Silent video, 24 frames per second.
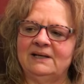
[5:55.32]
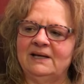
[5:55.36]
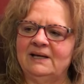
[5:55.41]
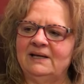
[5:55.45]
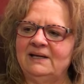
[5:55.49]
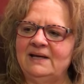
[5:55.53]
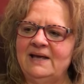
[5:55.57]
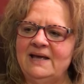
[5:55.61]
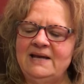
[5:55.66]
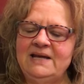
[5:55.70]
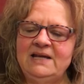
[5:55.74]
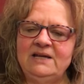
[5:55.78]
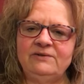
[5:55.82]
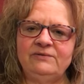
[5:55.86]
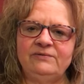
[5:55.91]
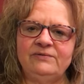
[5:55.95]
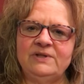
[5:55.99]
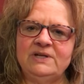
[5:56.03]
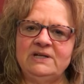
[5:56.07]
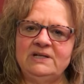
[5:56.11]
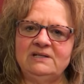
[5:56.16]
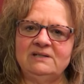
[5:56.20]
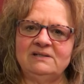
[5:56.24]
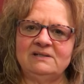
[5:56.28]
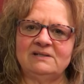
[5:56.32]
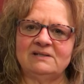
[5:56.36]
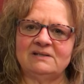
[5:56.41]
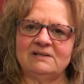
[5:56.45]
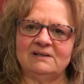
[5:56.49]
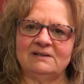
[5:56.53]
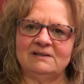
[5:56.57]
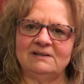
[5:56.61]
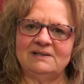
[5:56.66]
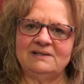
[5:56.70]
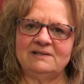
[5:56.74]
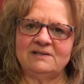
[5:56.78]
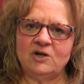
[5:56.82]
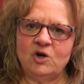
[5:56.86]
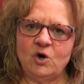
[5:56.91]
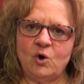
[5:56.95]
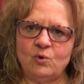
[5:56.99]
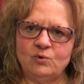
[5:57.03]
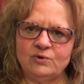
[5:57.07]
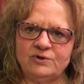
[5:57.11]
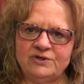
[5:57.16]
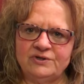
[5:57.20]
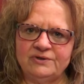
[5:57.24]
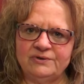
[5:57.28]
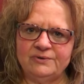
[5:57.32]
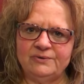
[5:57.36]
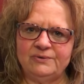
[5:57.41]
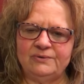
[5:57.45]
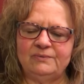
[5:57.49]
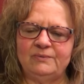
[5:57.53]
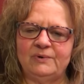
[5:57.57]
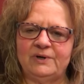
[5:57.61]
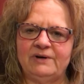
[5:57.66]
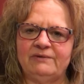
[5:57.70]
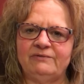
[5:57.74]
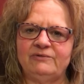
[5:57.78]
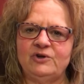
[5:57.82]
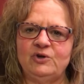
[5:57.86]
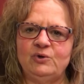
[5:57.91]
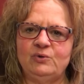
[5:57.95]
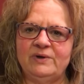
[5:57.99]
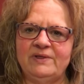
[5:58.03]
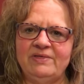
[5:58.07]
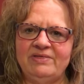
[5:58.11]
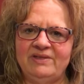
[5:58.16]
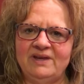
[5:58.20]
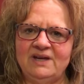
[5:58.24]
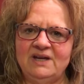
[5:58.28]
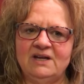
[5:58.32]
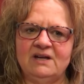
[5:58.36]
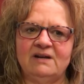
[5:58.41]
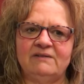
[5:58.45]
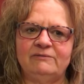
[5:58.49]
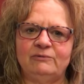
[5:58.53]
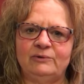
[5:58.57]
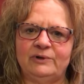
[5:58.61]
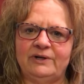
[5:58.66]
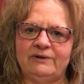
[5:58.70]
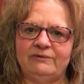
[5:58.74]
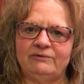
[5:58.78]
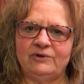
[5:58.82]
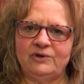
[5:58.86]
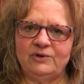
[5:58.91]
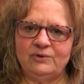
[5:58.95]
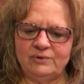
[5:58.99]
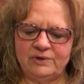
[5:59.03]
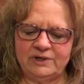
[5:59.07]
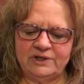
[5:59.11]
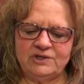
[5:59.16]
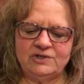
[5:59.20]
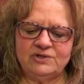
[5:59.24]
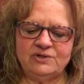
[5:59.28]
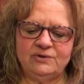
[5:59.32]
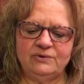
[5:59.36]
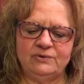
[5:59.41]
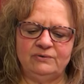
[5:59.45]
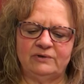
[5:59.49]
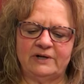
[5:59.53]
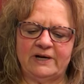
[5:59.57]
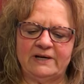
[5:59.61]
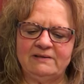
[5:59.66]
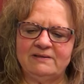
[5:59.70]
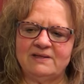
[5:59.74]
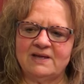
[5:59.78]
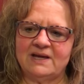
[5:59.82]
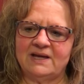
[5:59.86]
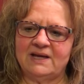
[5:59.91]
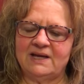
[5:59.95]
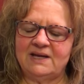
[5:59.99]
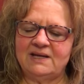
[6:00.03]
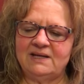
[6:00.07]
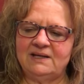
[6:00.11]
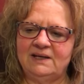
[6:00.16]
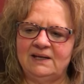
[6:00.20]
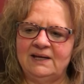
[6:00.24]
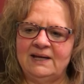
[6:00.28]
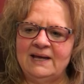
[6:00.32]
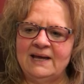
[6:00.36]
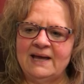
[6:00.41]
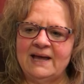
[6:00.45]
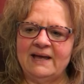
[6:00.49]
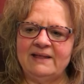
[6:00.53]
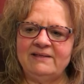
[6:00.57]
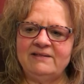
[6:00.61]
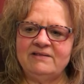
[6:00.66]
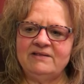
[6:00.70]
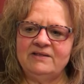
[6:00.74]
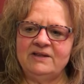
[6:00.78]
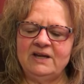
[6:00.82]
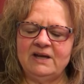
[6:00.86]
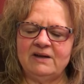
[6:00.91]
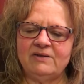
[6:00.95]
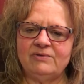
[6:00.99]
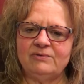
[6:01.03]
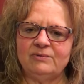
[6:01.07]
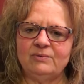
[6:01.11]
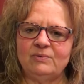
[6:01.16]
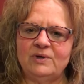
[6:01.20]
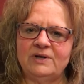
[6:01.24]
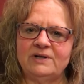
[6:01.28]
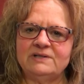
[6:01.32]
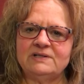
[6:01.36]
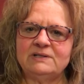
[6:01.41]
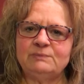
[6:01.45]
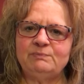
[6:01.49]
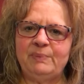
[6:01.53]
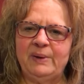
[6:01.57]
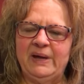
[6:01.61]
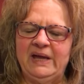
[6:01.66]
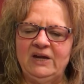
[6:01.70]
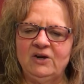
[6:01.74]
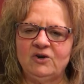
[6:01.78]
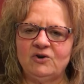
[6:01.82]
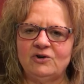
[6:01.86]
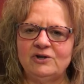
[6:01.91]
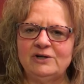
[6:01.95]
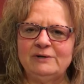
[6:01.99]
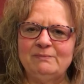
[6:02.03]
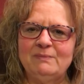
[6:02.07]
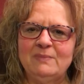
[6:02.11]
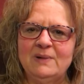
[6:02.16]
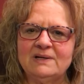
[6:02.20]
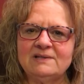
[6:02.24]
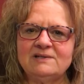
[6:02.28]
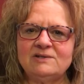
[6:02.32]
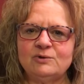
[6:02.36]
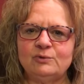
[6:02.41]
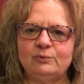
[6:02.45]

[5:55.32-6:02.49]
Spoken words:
any of these is a go-to, whatever you can think of, whatever you can do right then. And then the other one is paired muscle